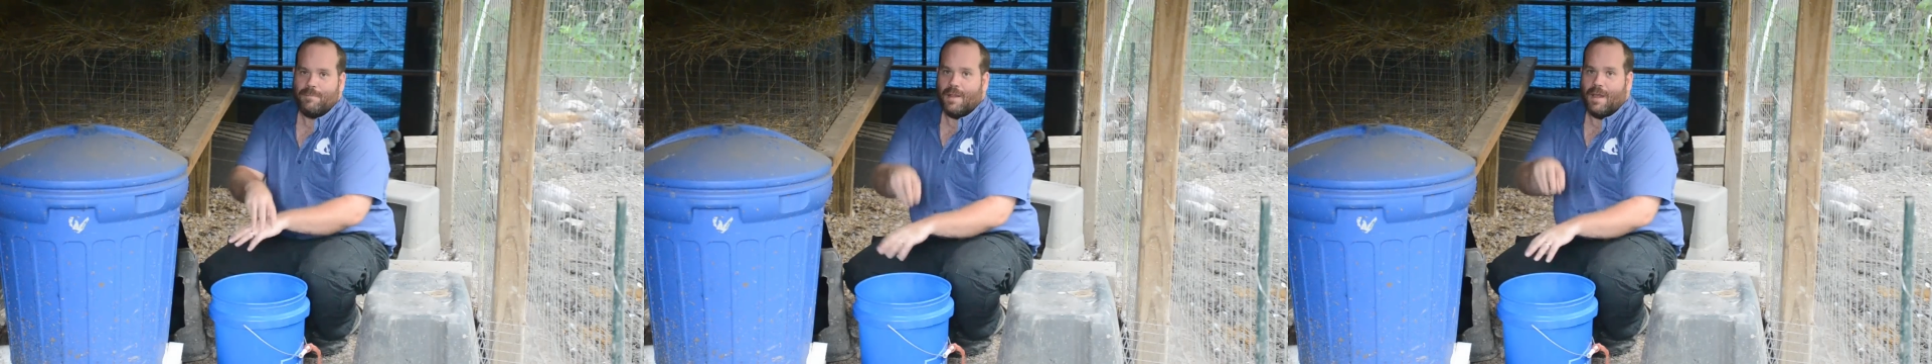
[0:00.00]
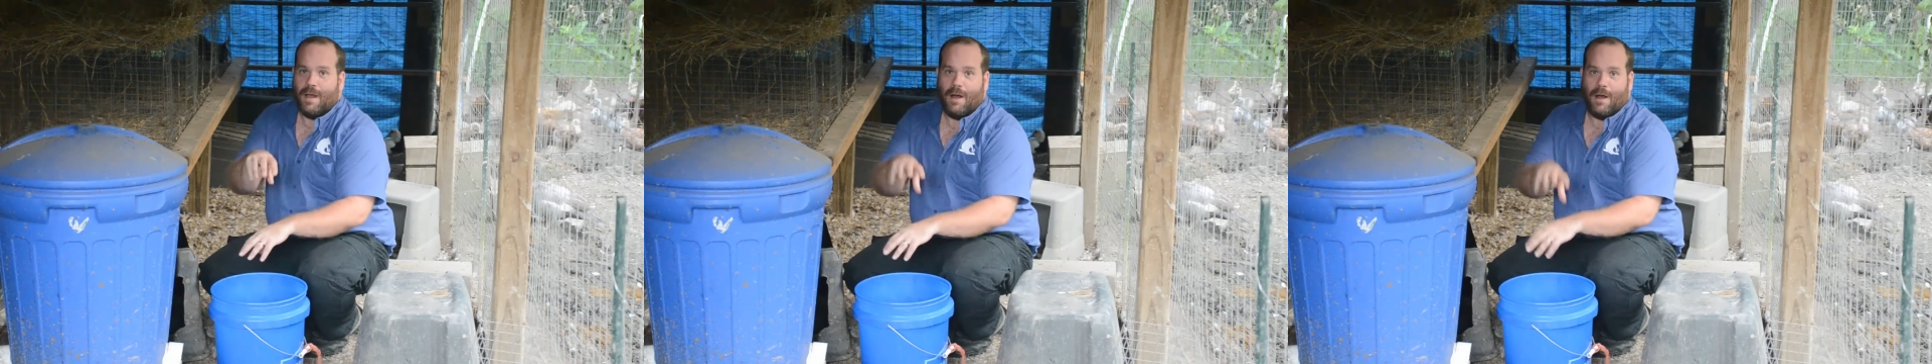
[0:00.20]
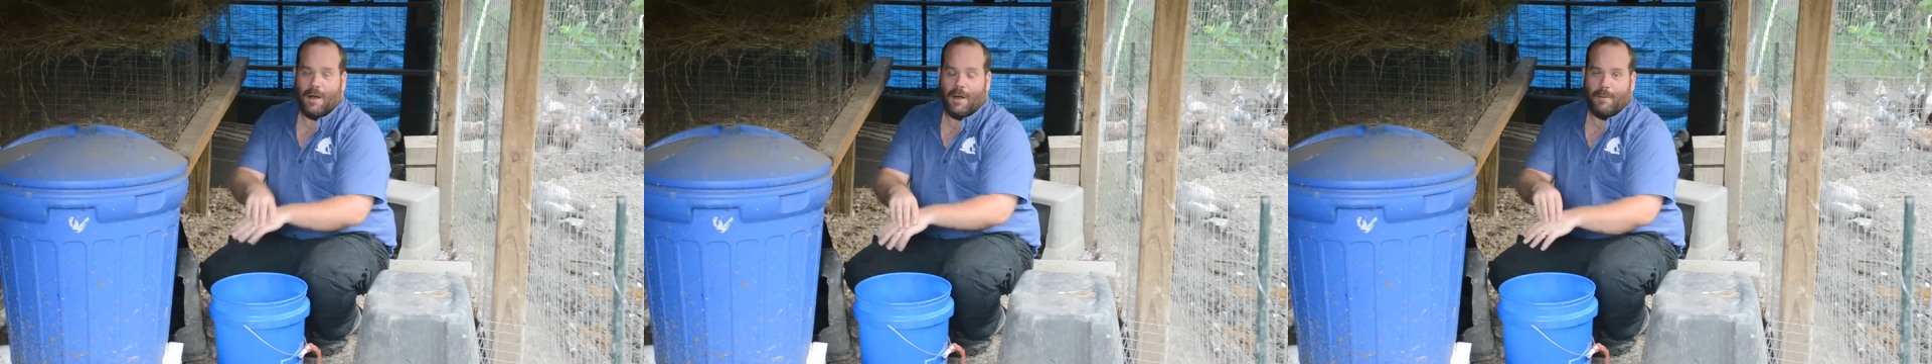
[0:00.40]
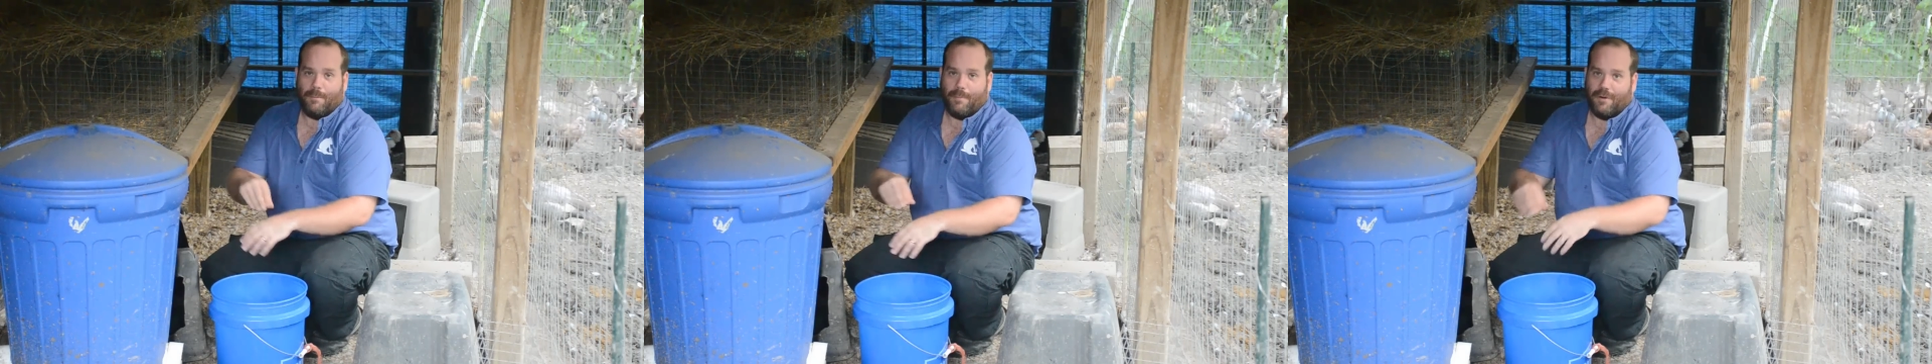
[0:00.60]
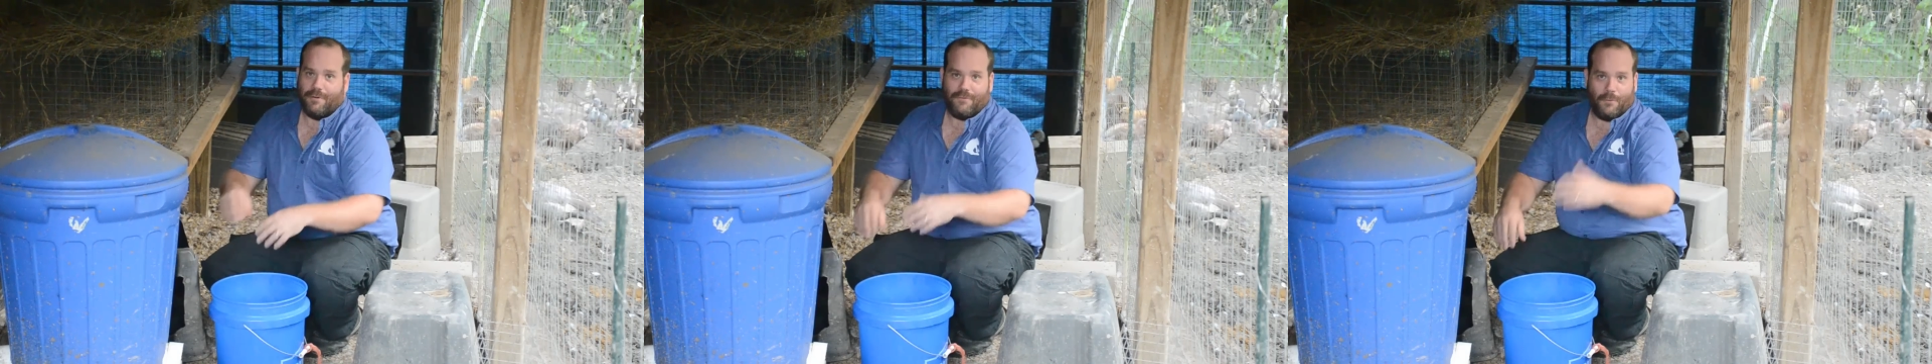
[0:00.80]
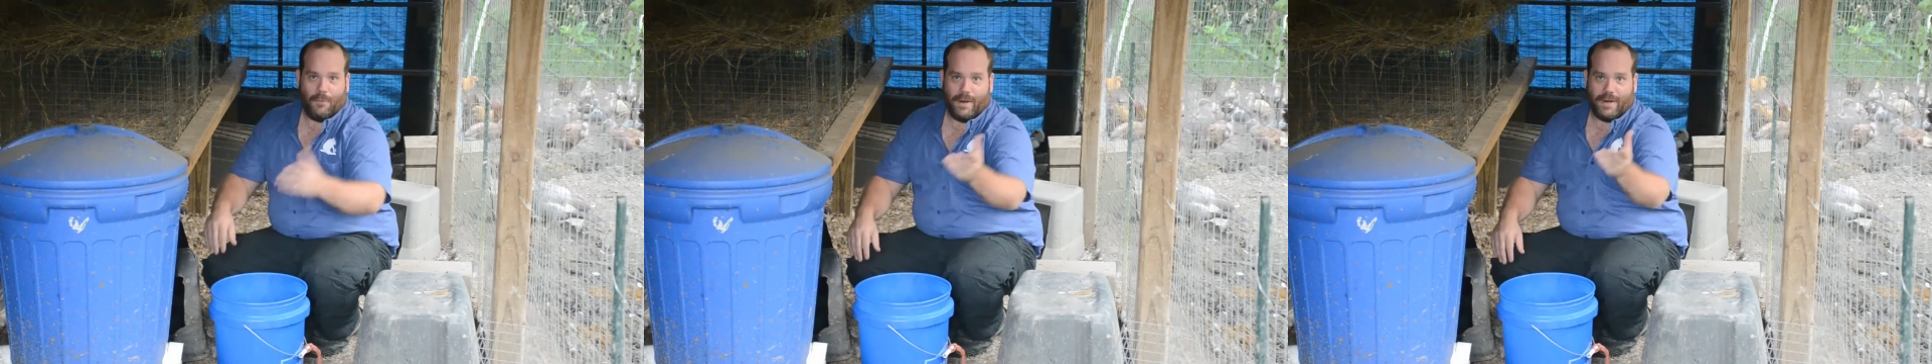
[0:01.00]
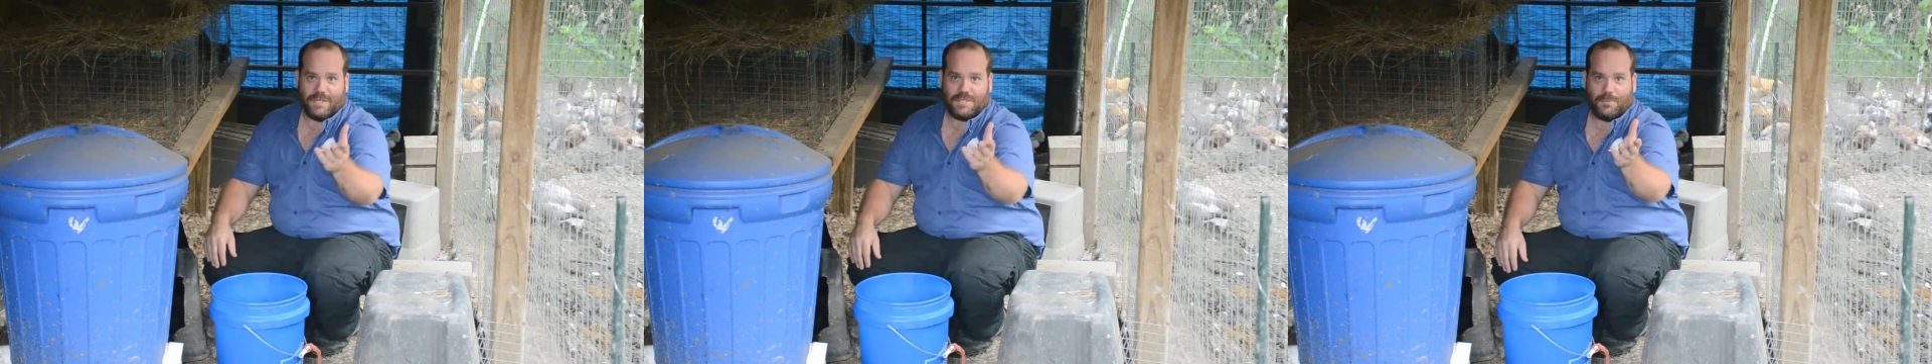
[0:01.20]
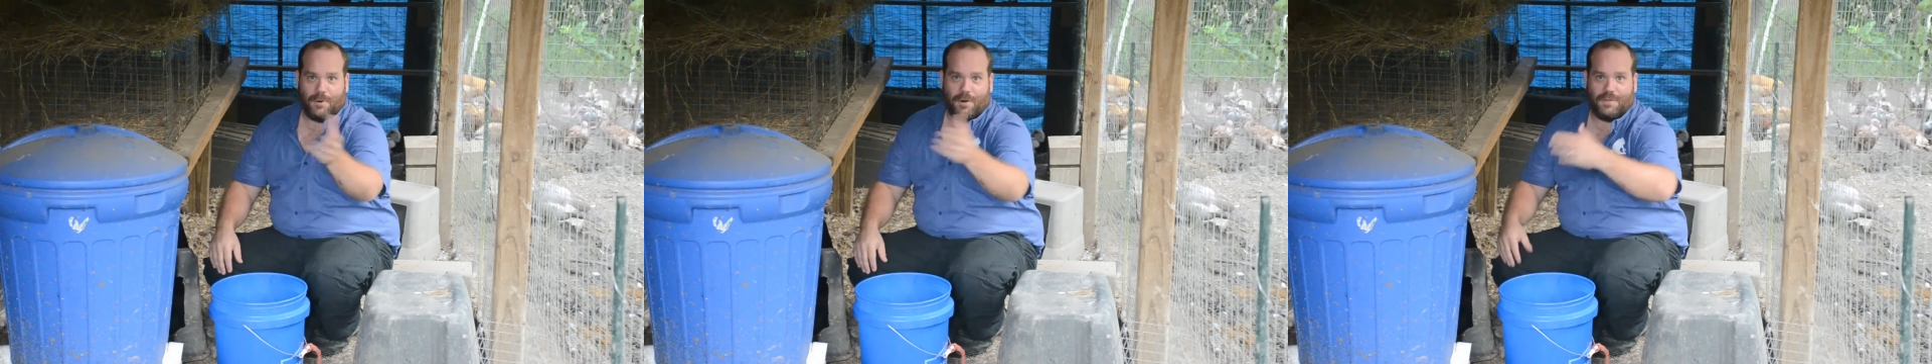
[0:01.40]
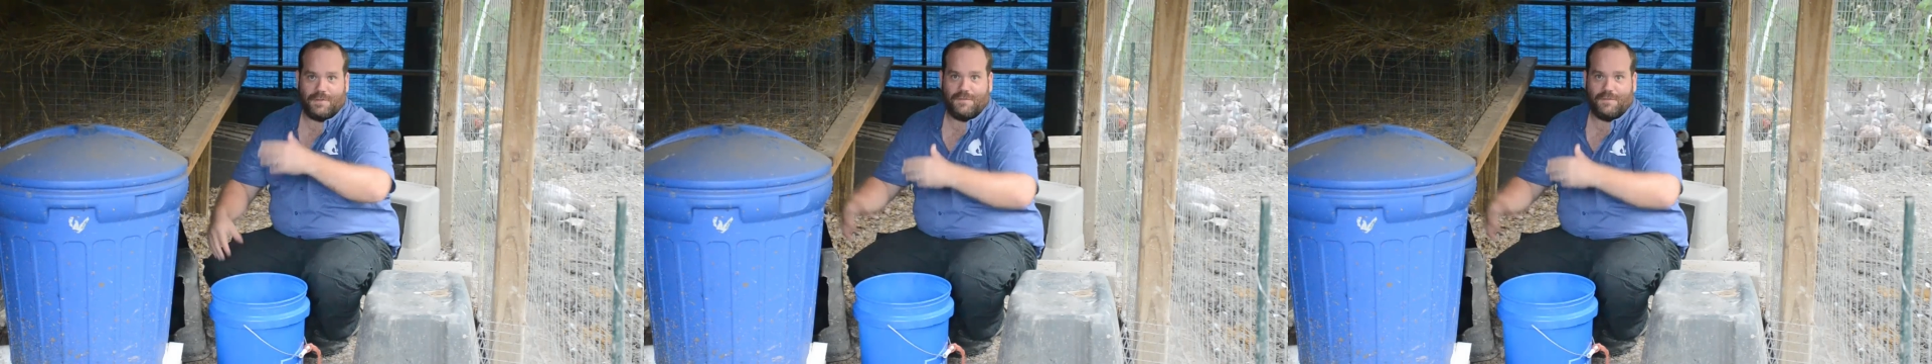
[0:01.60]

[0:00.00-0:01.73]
But for what it's worth,